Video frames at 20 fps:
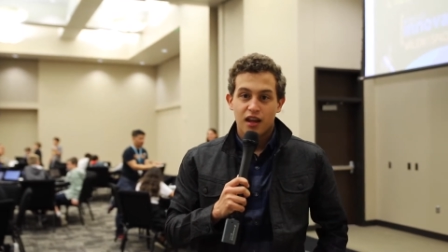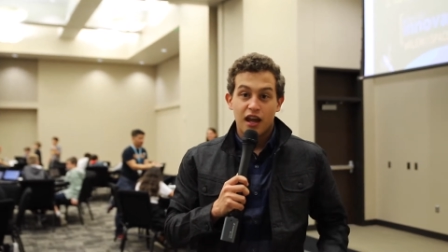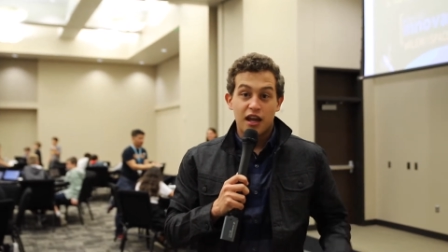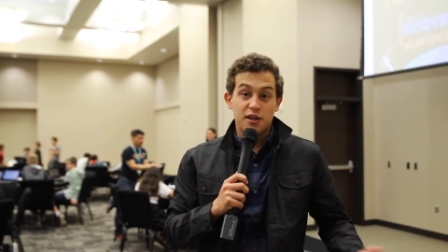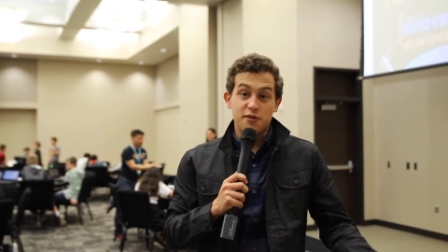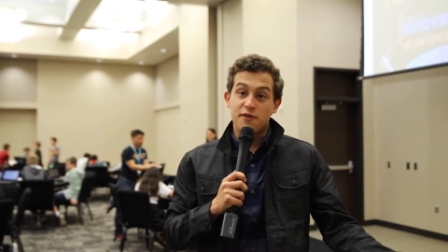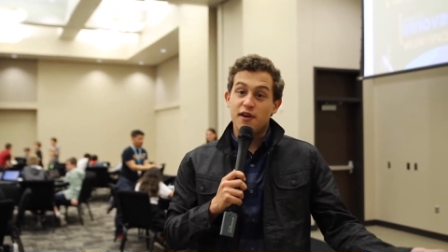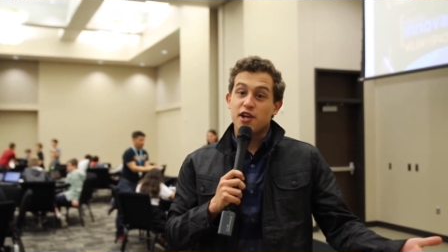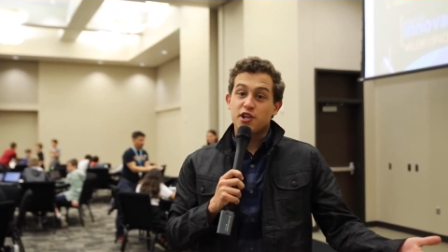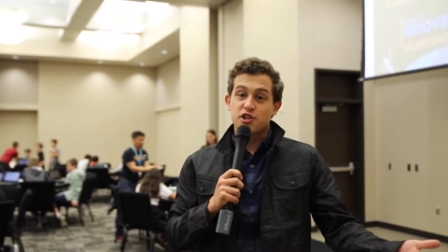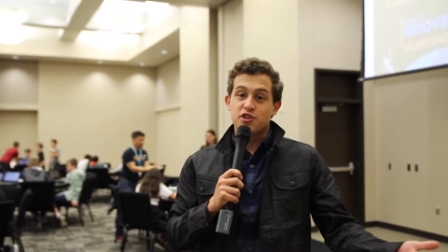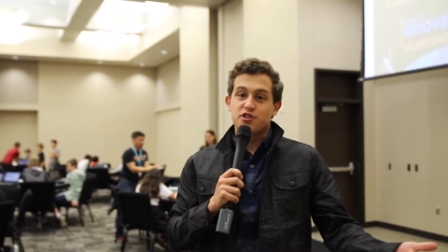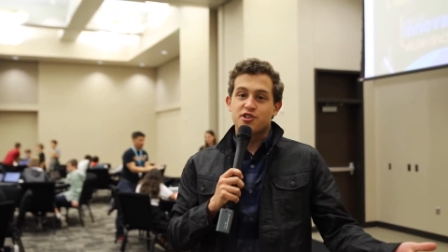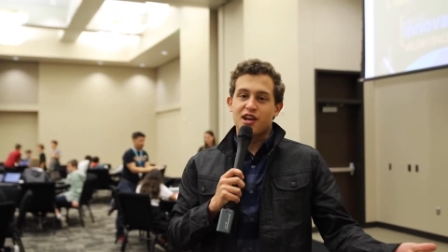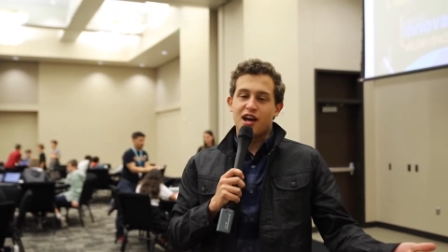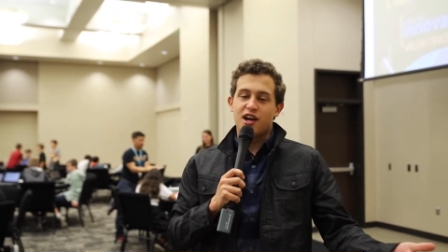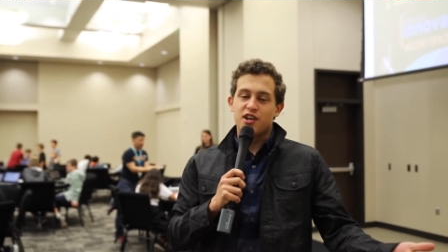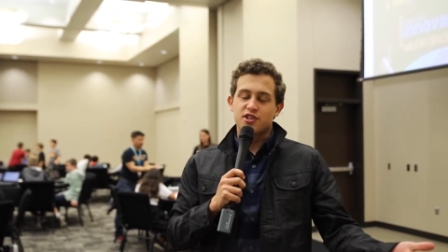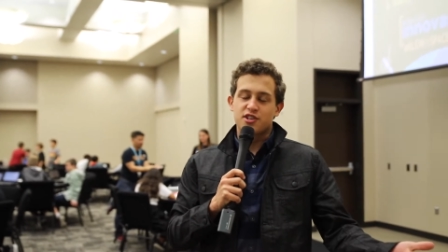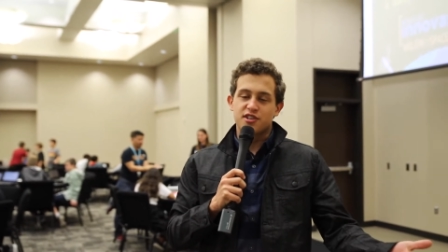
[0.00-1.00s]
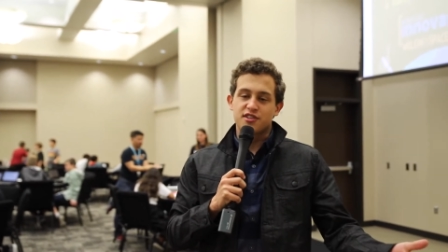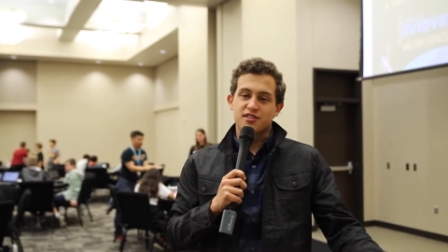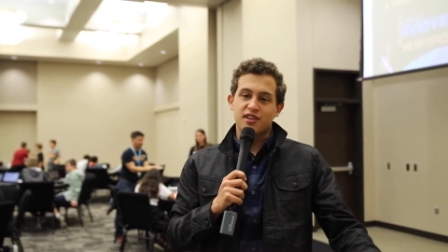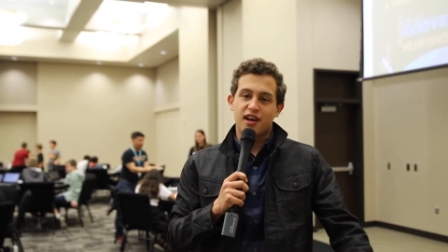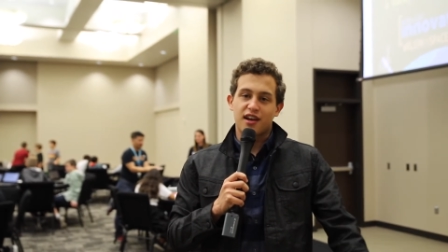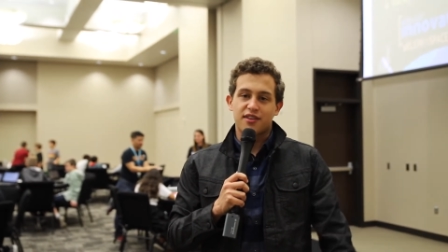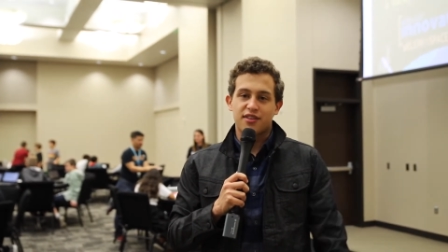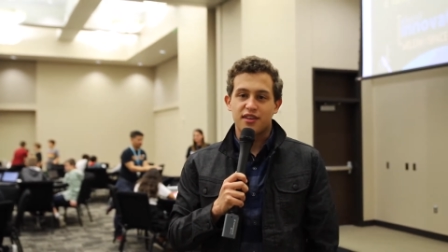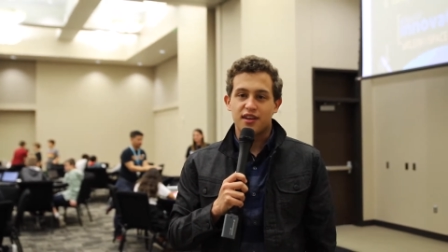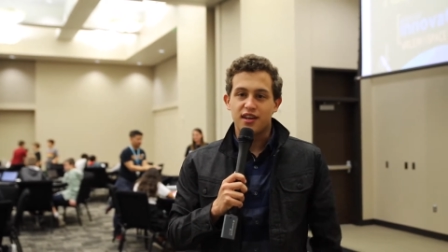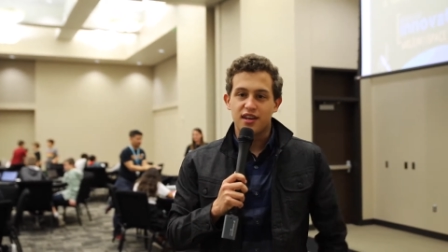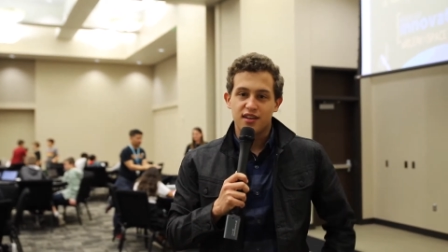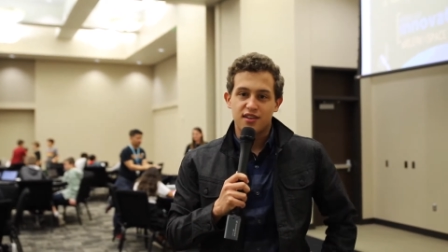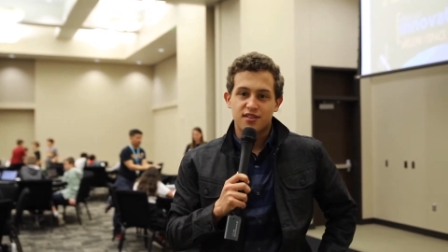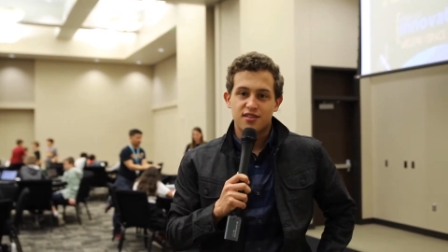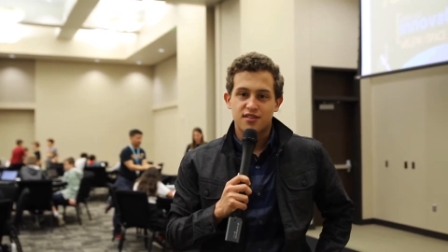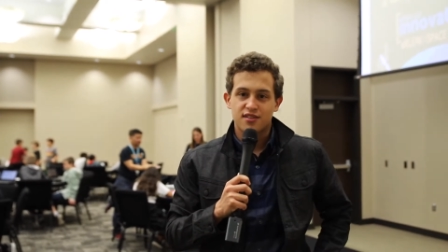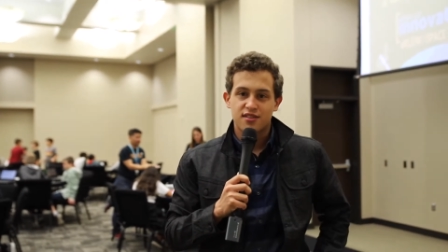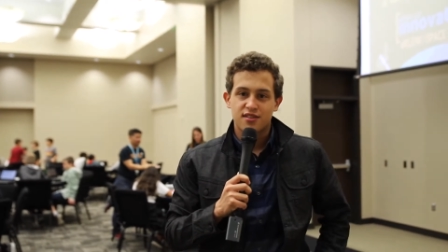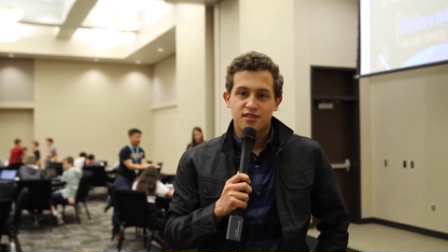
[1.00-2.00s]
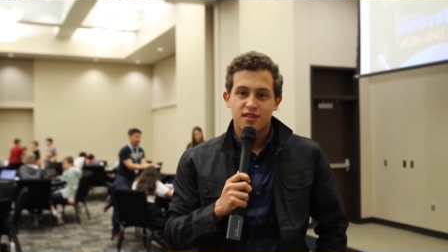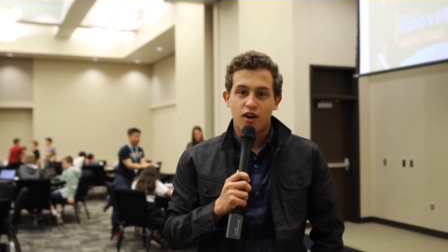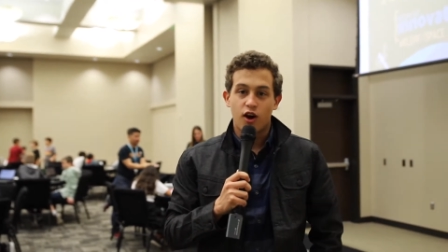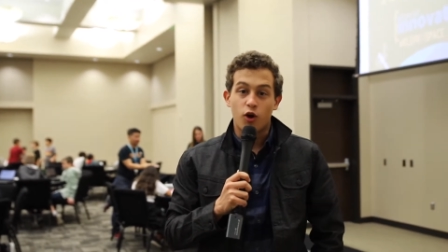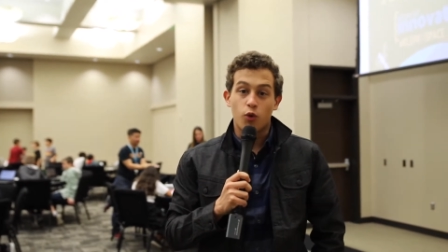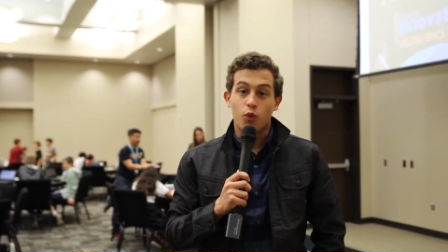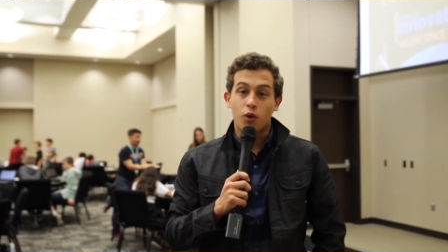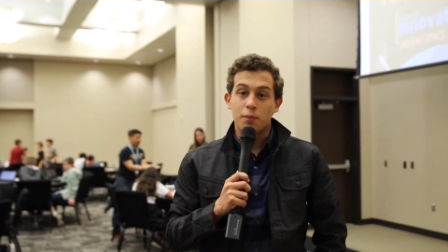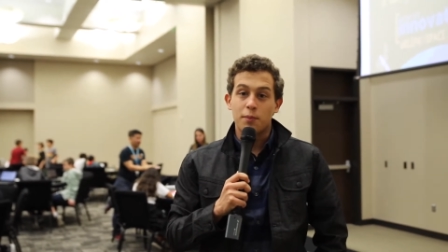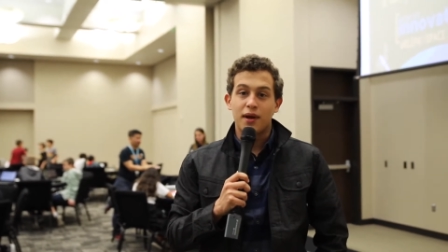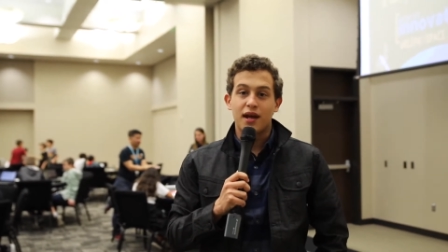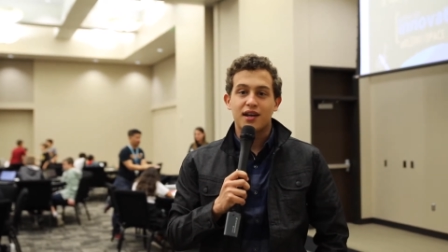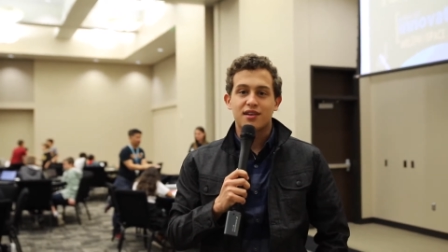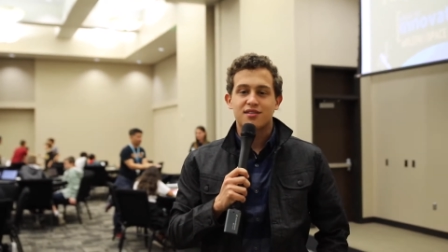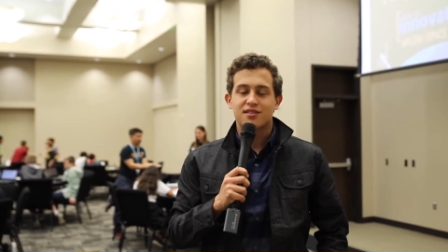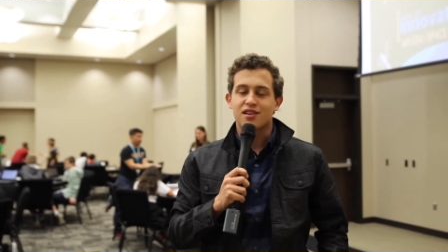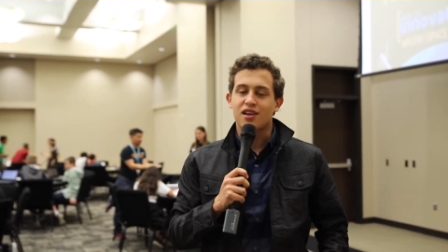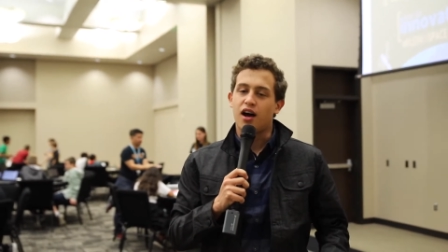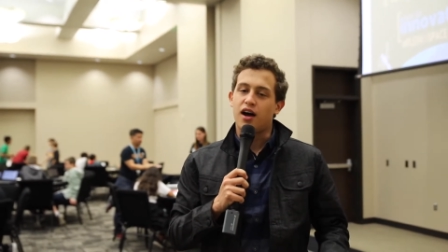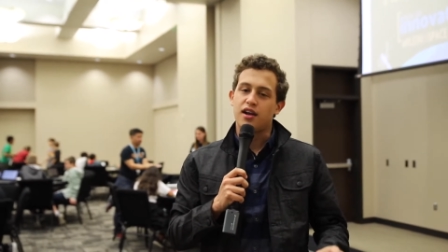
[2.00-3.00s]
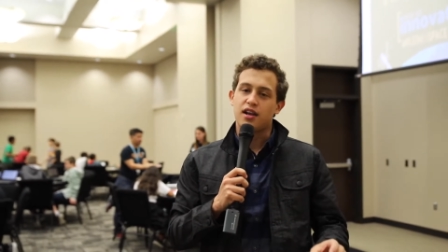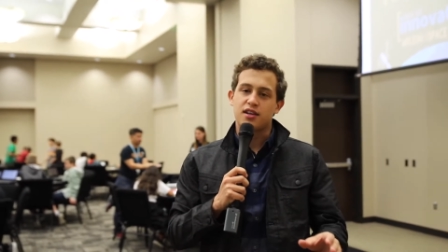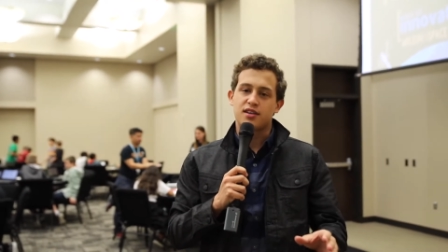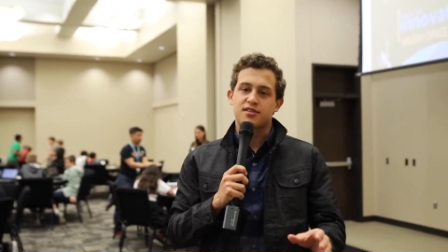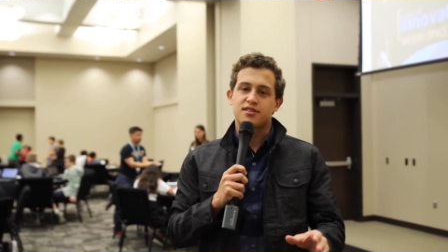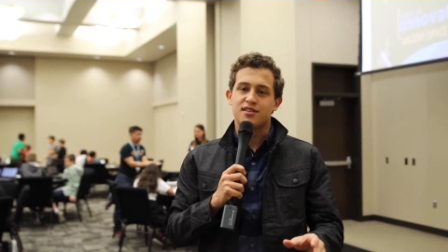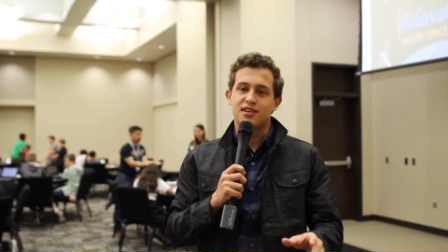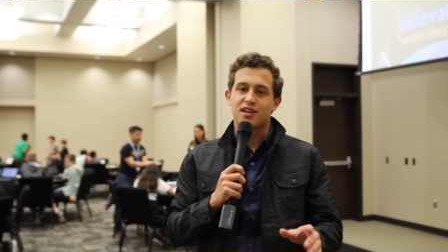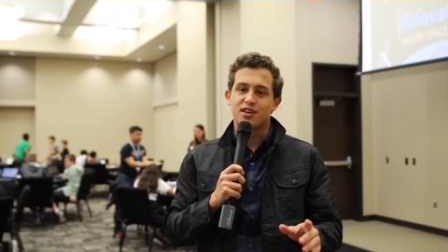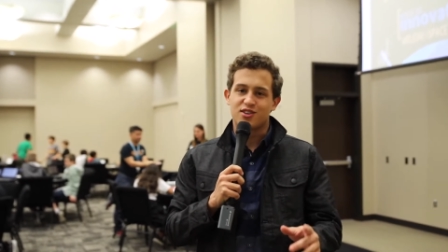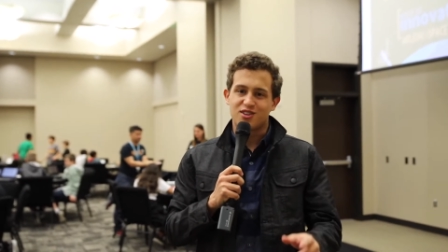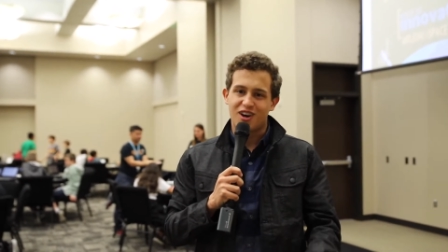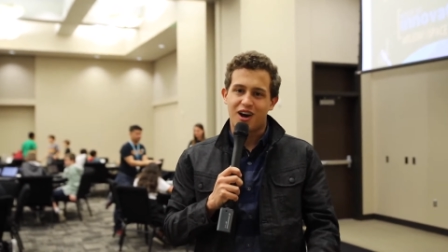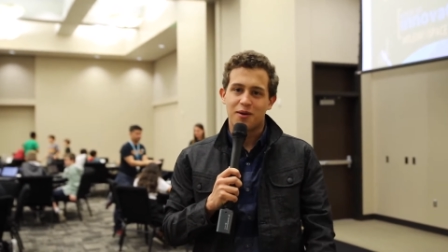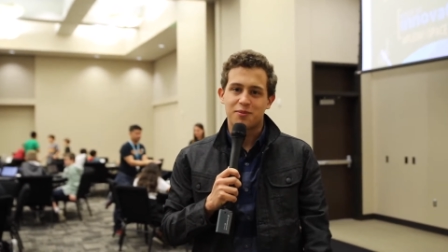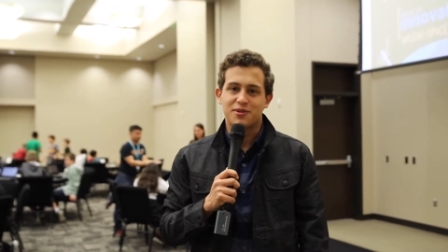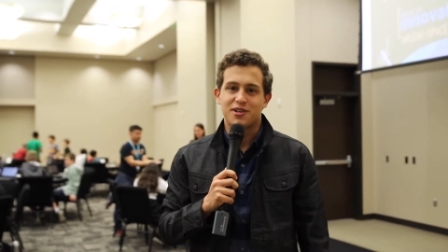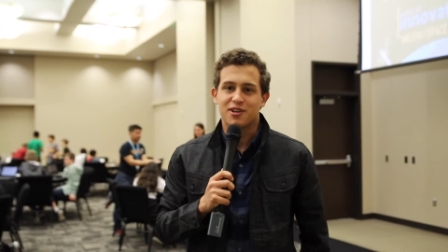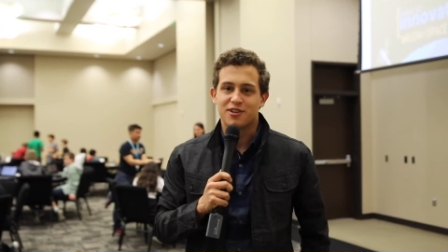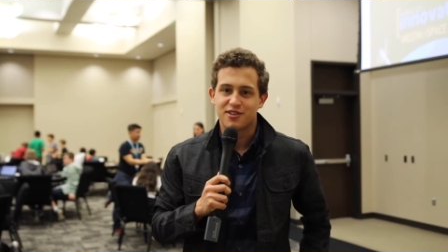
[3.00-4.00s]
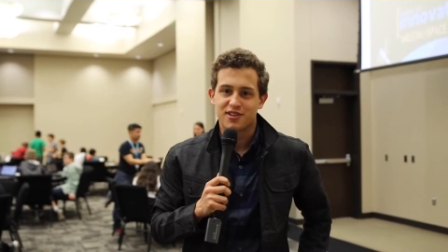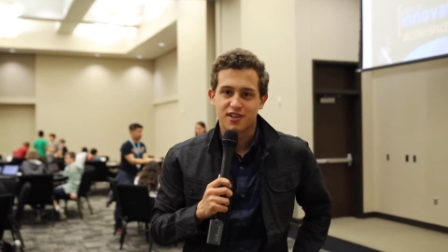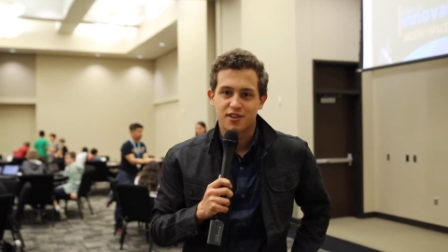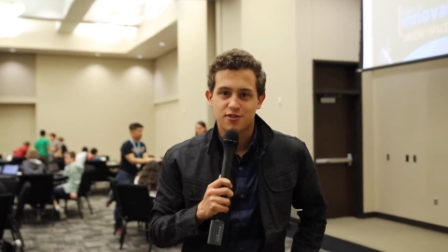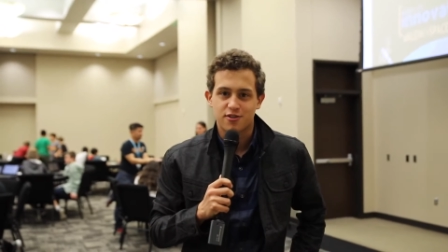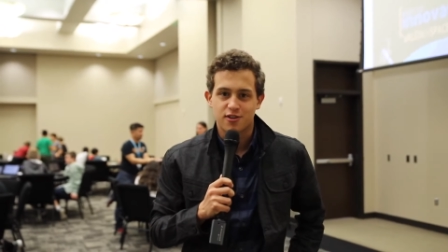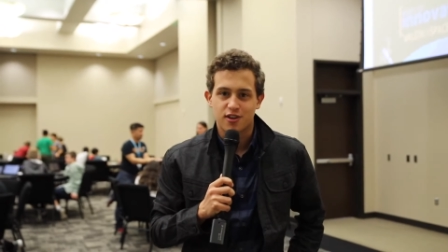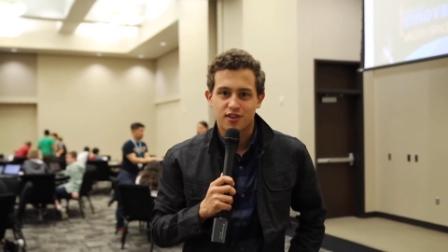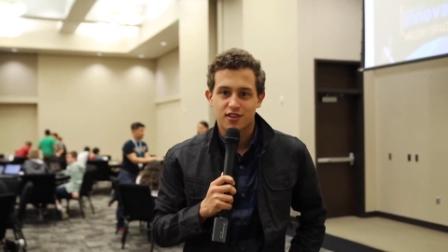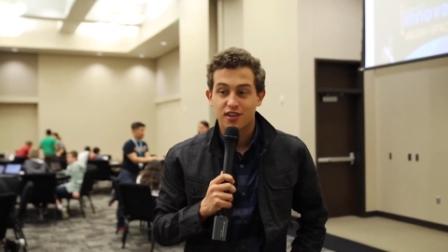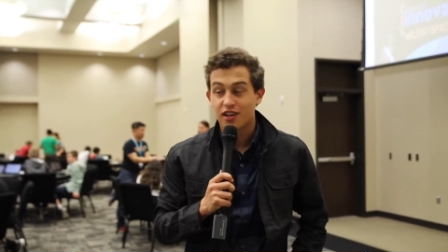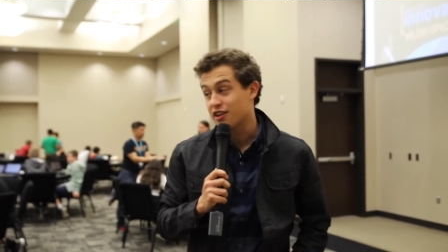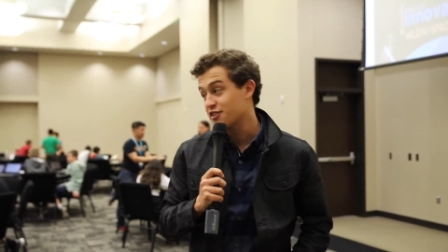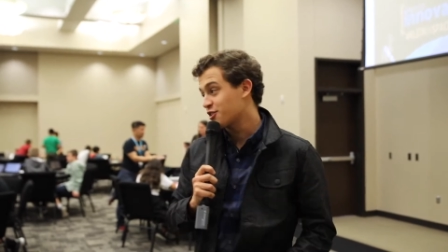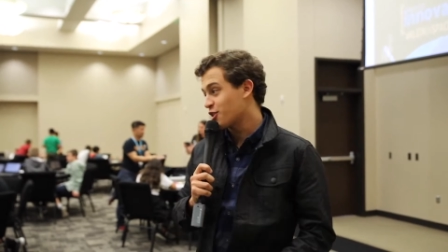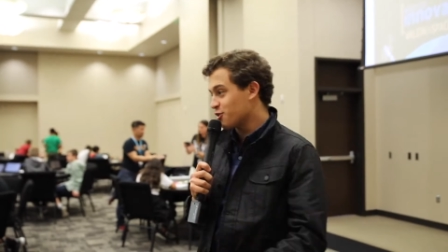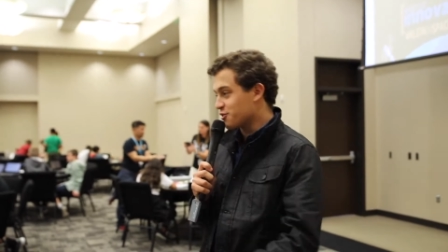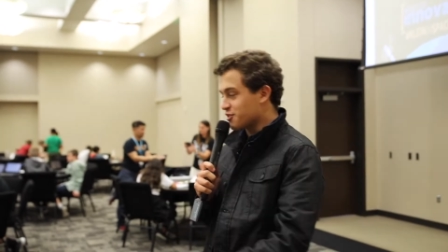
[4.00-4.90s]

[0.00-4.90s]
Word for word: Innovation challenges like these are what makes Klein ISD a top-tier district. Let's go